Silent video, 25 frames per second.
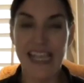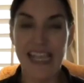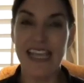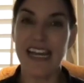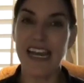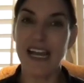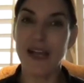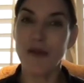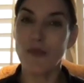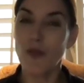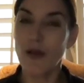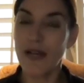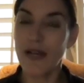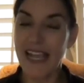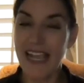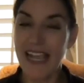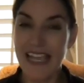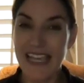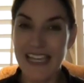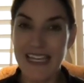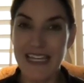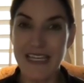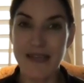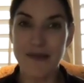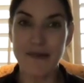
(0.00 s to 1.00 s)
I went ahead
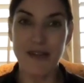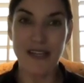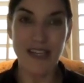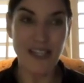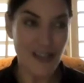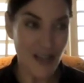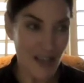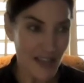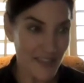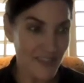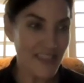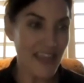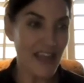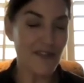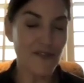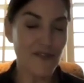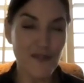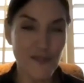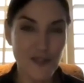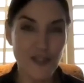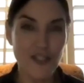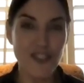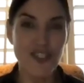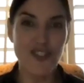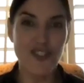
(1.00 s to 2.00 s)
and got that
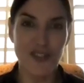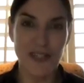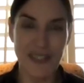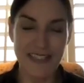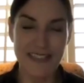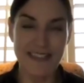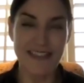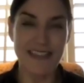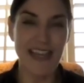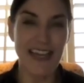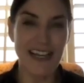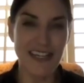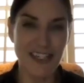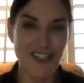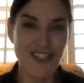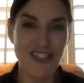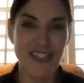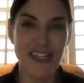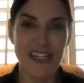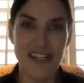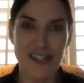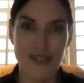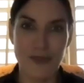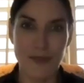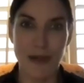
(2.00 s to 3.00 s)
first transaction
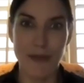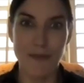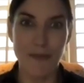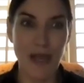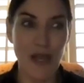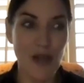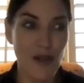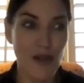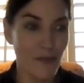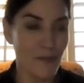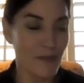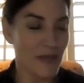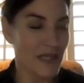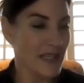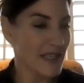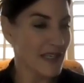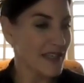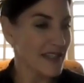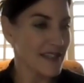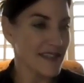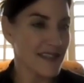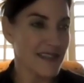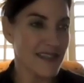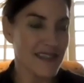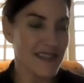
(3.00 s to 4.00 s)
under my belt
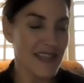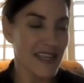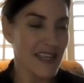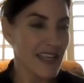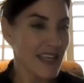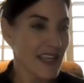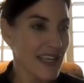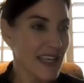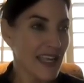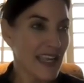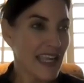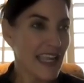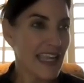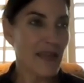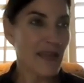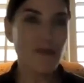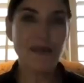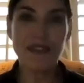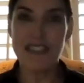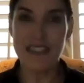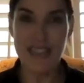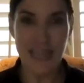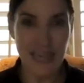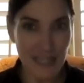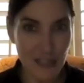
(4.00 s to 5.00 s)
because it was
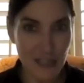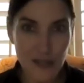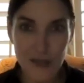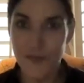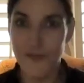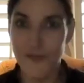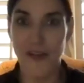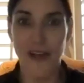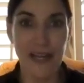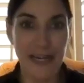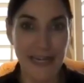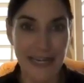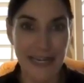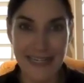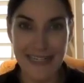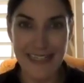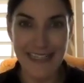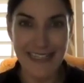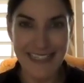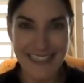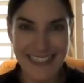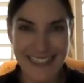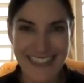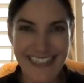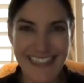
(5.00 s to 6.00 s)
terrifying,
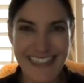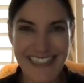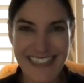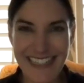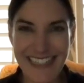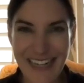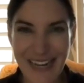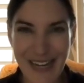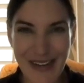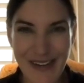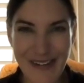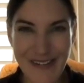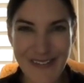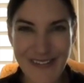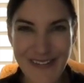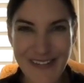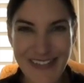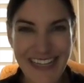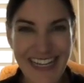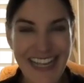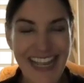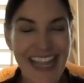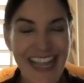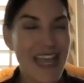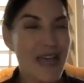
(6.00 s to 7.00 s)
you know?
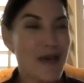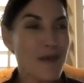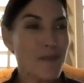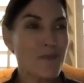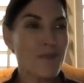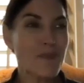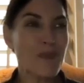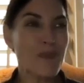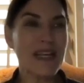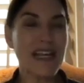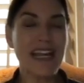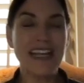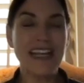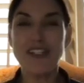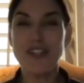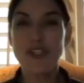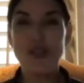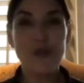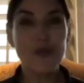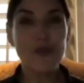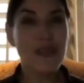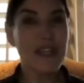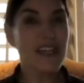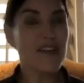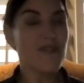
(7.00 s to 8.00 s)
But I knew
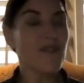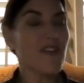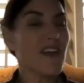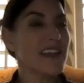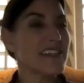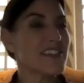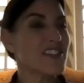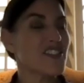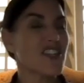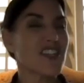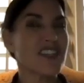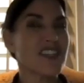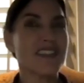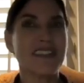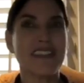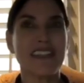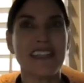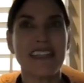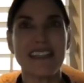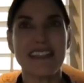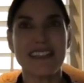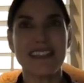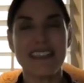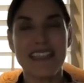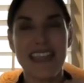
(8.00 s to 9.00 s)
that if I just
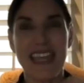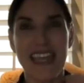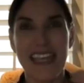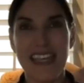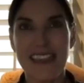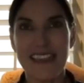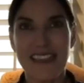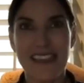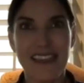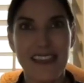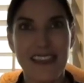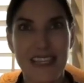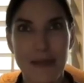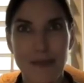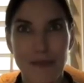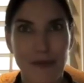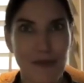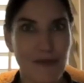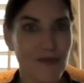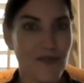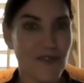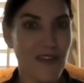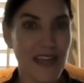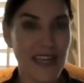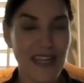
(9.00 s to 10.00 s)
didn't take the leap of
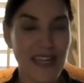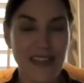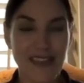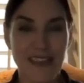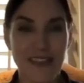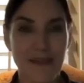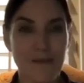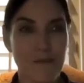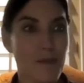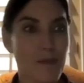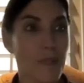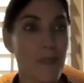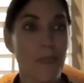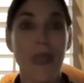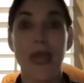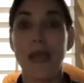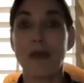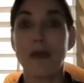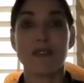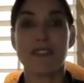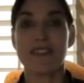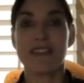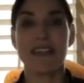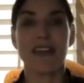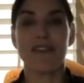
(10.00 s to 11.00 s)
faith, I was
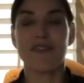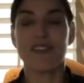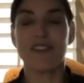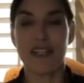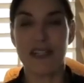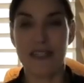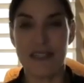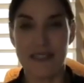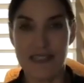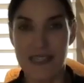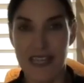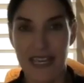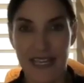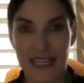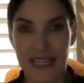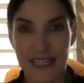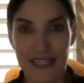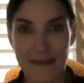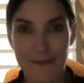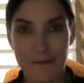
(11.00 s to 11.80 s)
never going to take it.